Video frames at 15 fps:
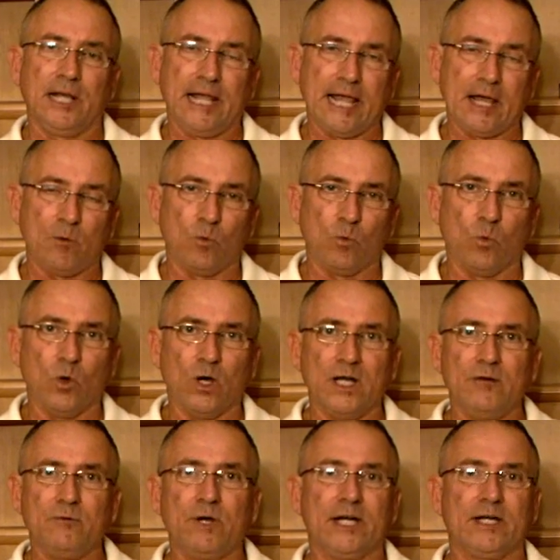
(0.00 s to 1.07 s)
at
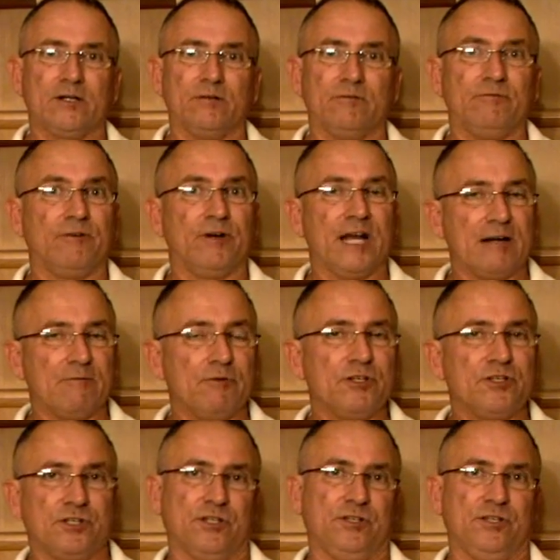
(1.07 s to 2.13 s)
1 record for every
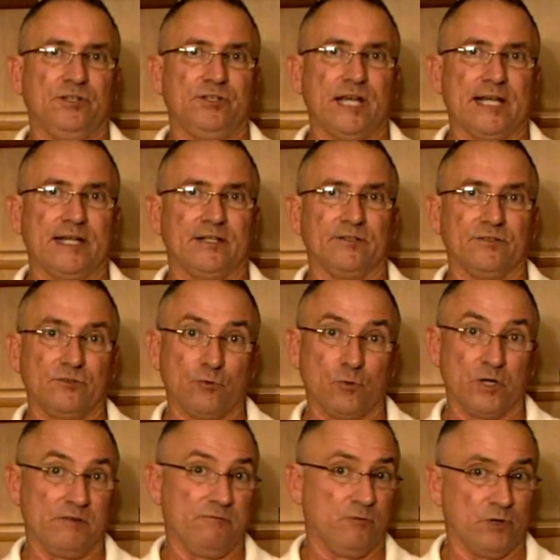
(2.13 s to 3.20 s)
60 seconds,
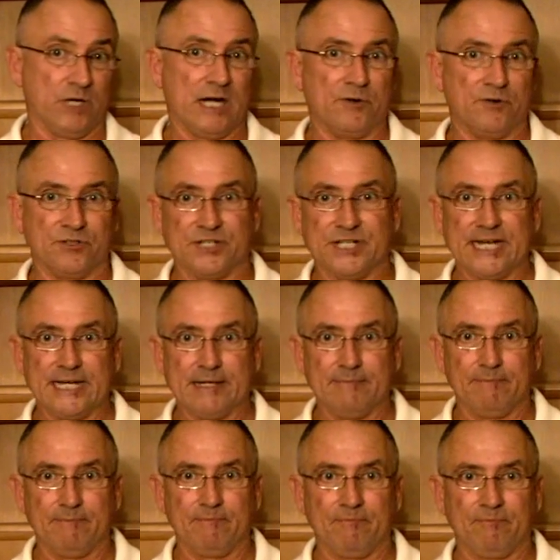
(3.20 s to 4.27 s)
24 hours a day.
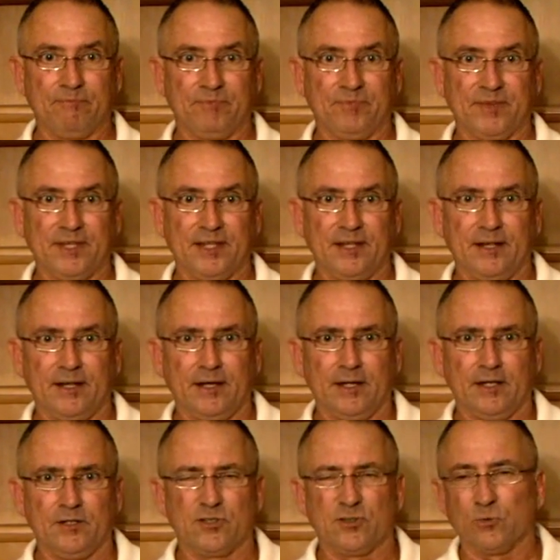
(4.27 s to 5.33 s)

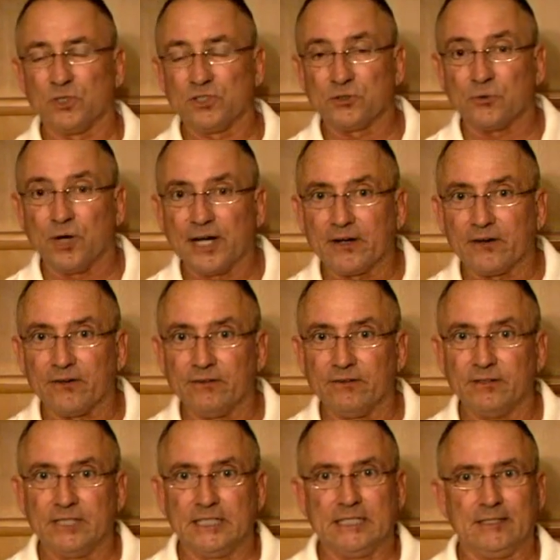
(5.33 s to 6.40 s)
So what's a record?
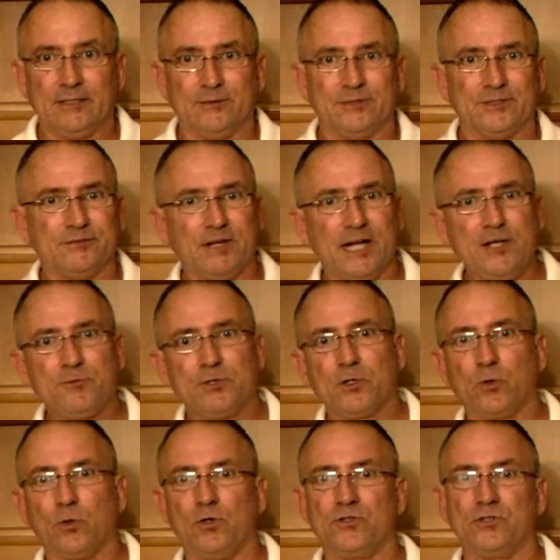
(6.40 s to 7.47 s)
The device
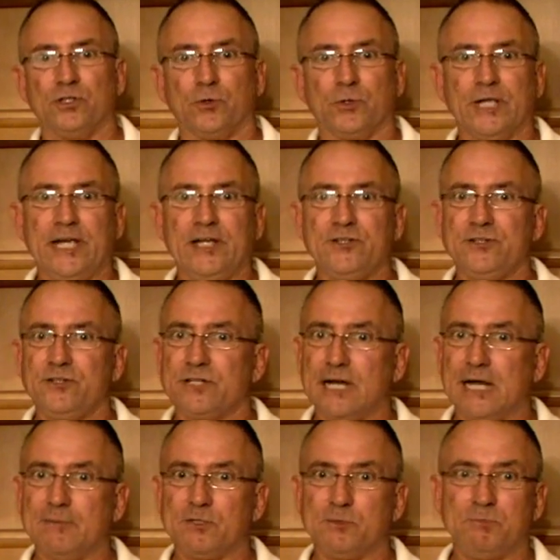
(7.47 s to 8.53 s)
records the location,
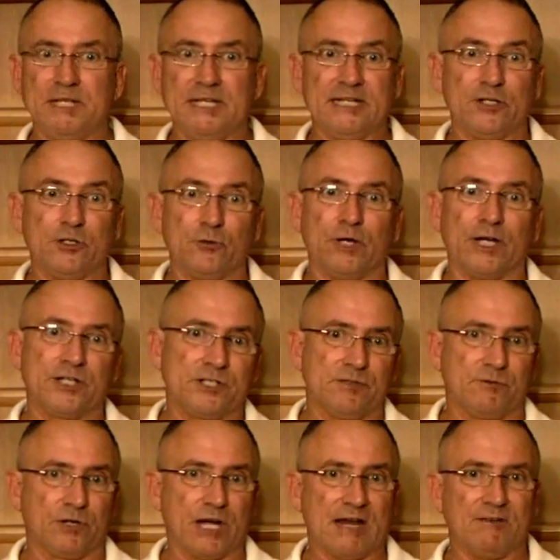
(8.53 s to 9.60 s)
time, speed, and direction
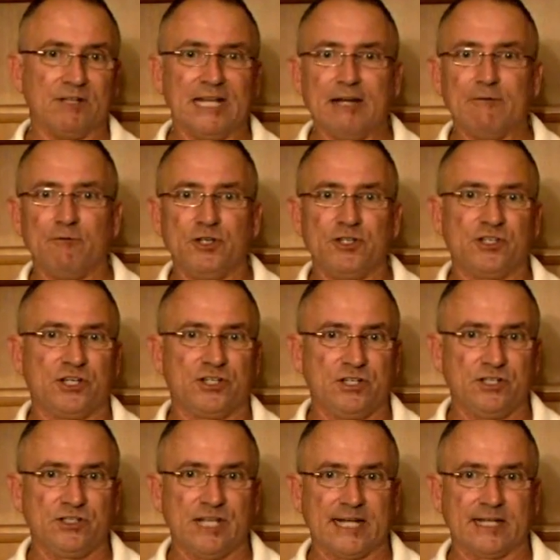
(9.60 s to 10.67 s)
of travel every
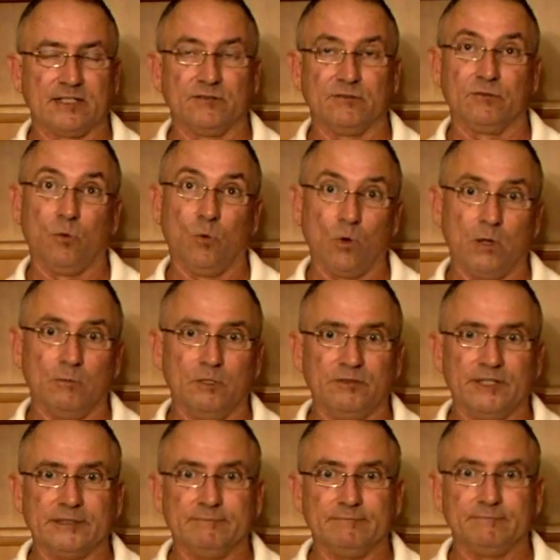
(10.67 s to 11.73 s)
60 seconds while
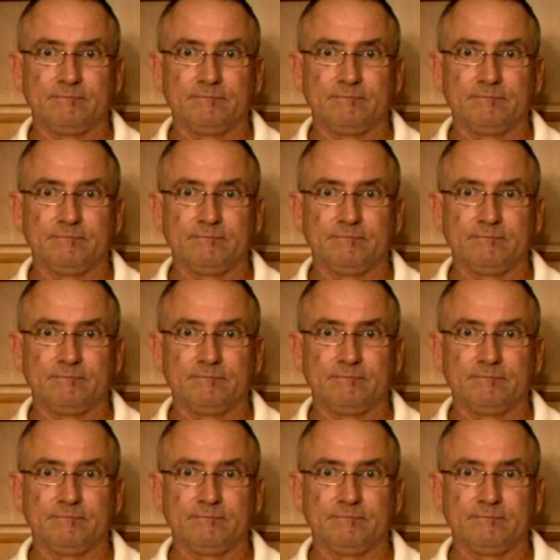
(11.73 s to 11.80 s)
moving.